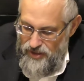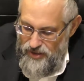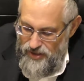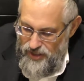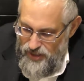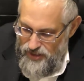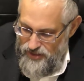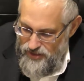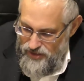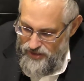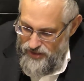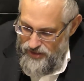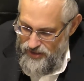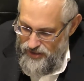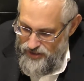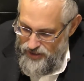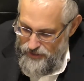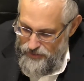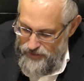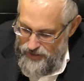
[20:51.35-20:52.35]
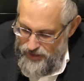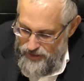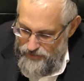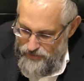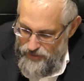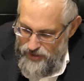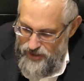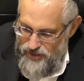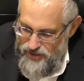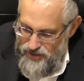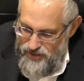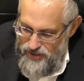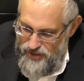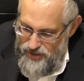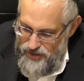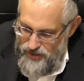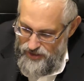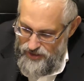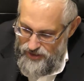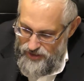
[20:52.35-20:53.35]
That's the example that he brings.
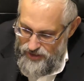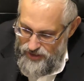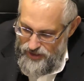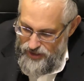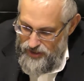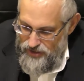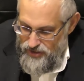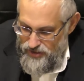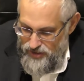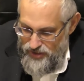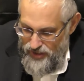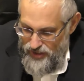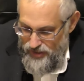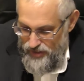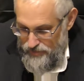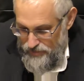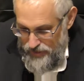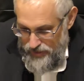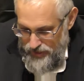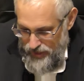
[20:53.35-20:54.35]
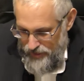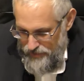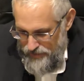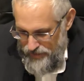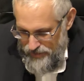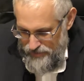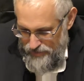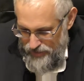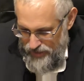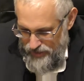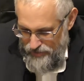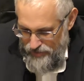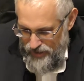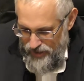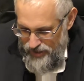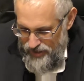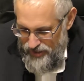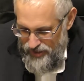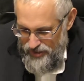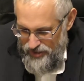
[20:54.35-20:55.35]
It doesn't say, in
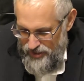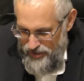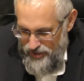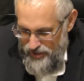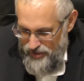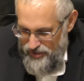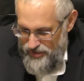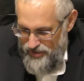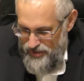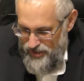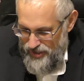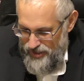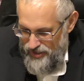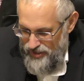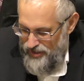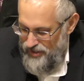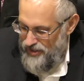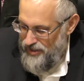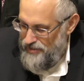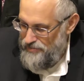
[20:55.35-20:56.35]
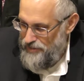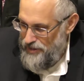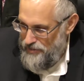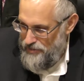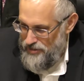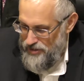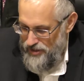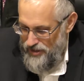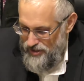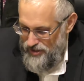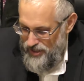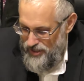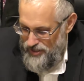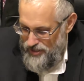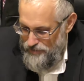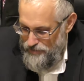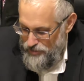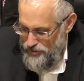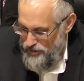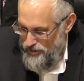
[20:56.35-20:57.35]
my edition, it doesn't say the Medrash, it just says
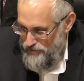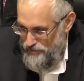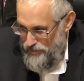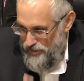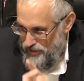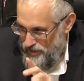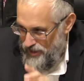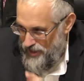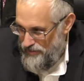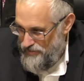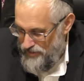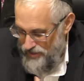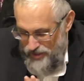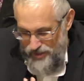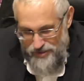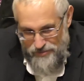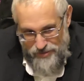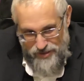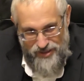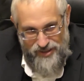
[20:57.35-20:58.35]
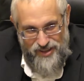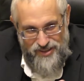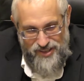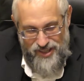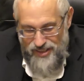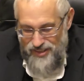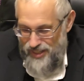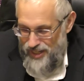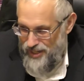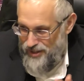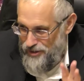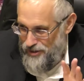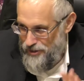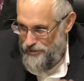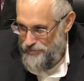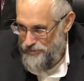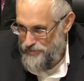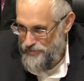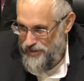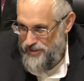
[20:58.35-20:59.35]
the Psukim, but you have to just realize that it's not an
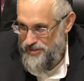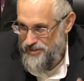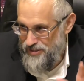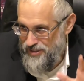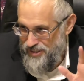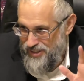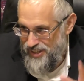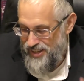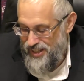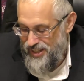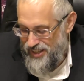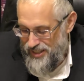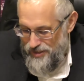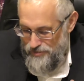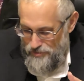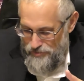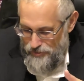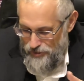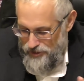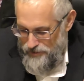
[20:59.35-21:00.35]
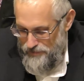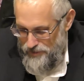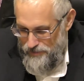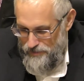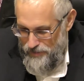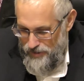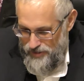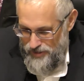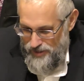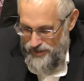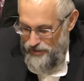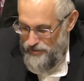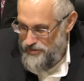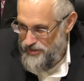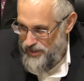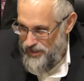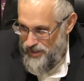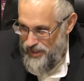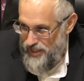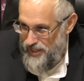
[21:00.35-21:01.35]
open Pasuk. The Mefarshim of the Pasuk don't
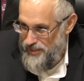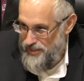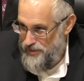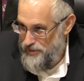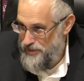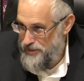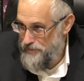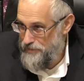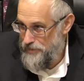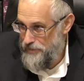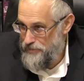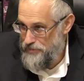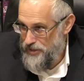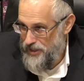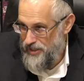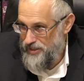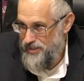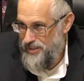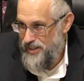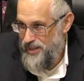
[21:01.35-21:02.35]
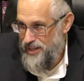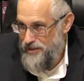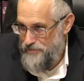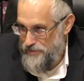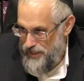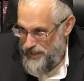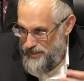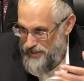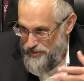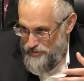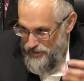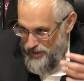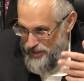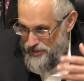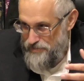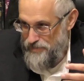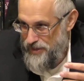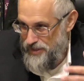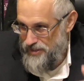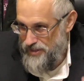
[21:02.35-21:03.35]
say that, that's the simple Pshat. But that's a
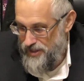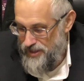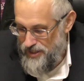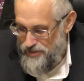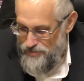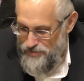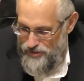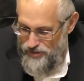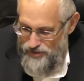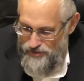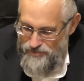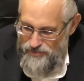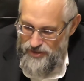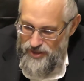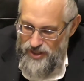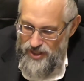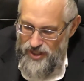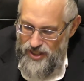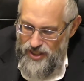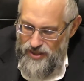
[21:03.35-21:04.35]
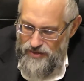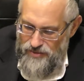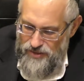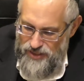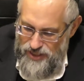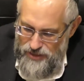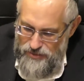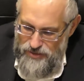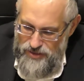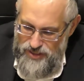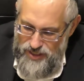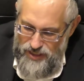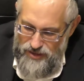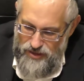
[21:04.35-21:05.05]
drash based on these Psukim. V'tira zeh